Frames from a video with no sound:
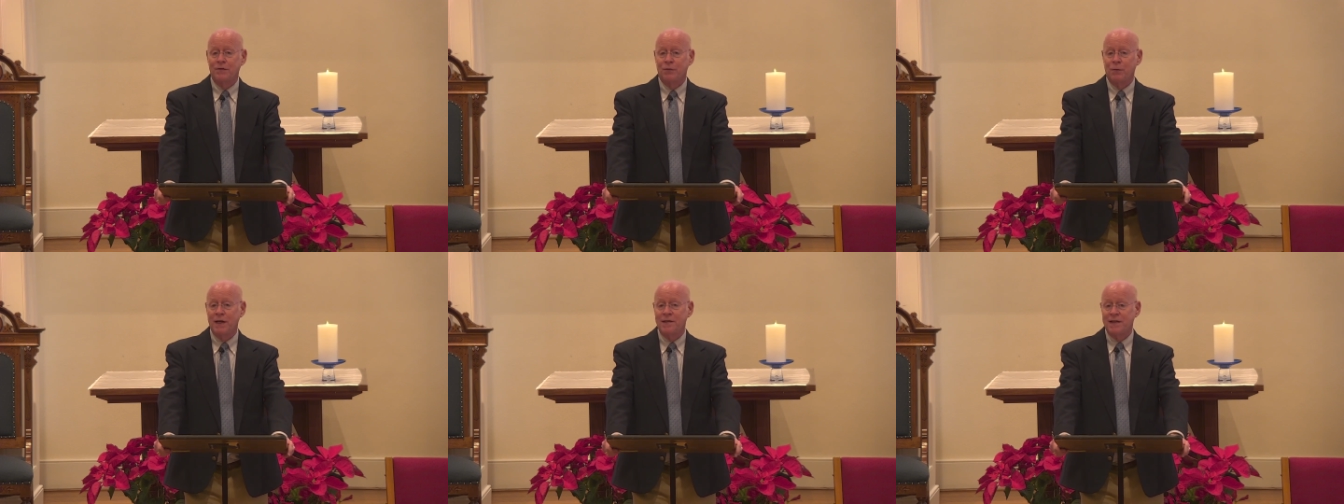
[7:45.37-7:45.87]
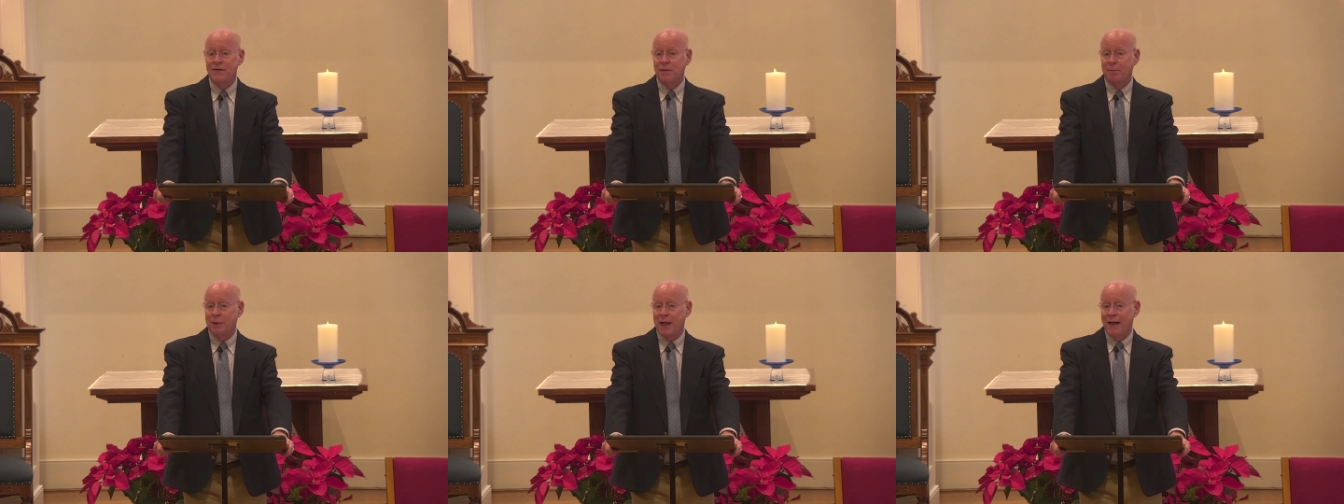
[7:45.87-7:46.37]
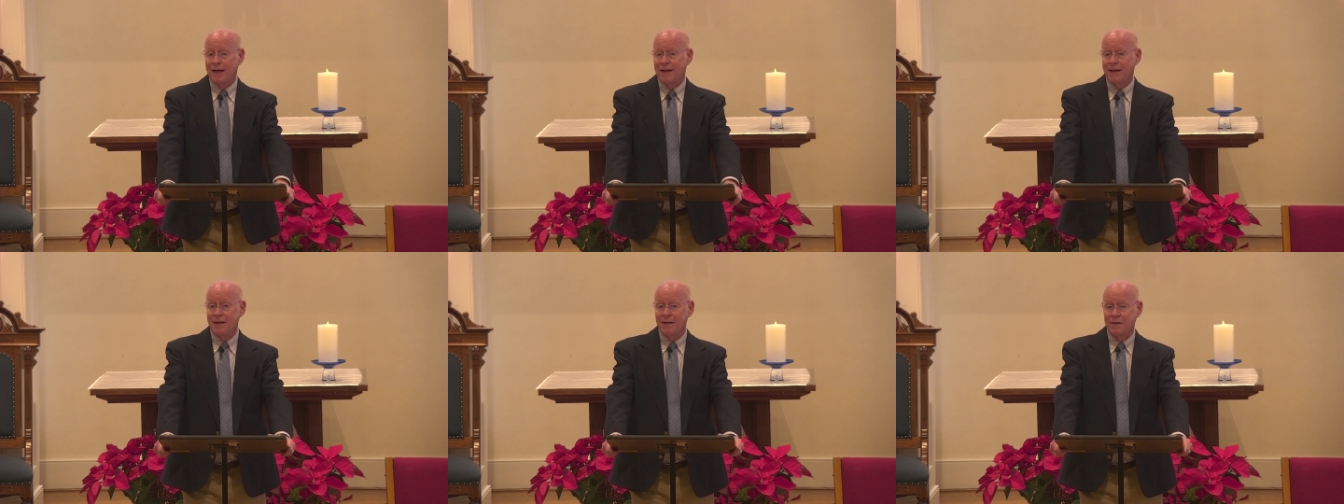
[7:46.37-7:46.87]
27 black
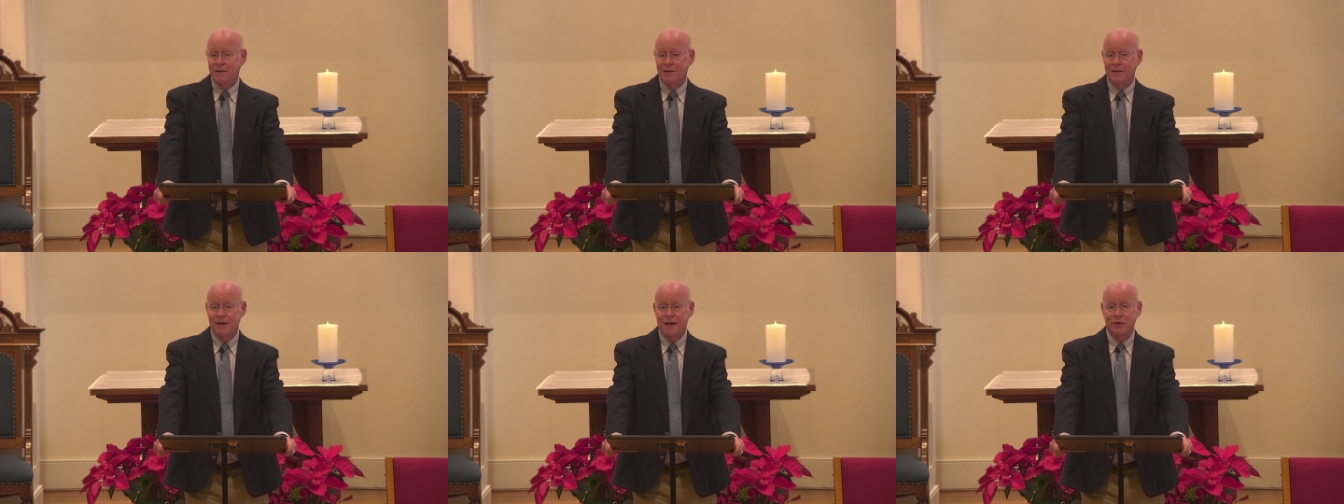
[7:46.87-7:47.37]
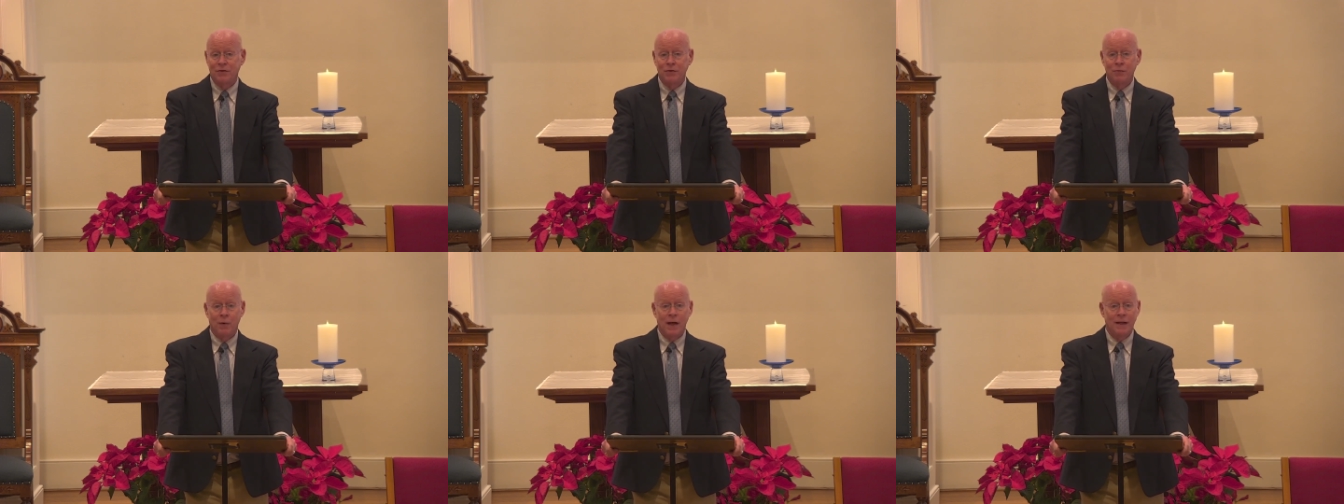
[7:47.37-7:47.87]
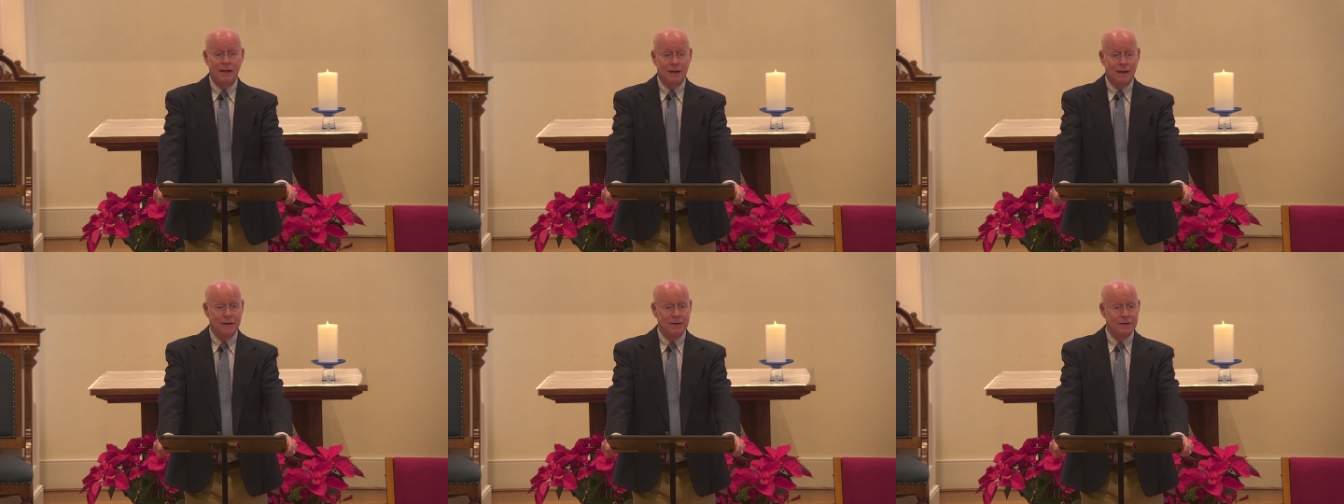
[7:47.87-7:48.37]
kids and two white
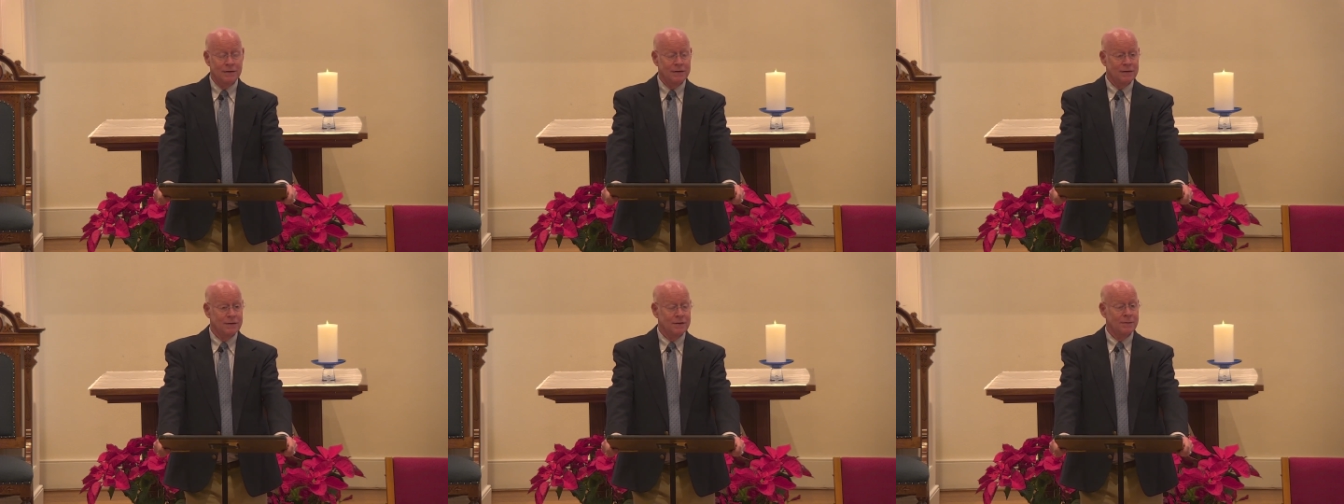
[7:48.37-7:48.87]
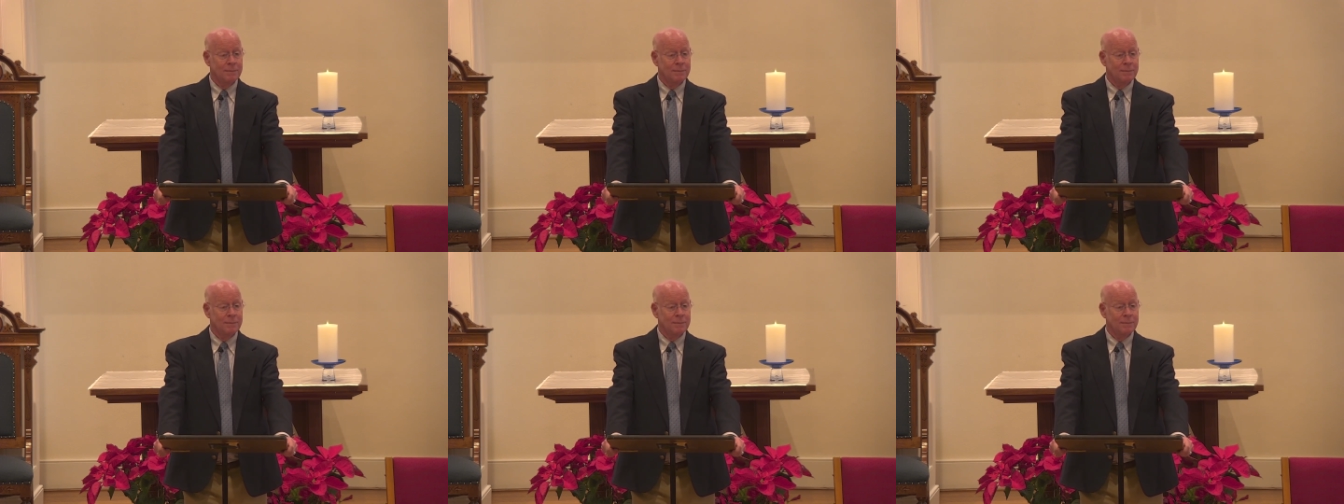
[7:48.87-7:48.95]
kids.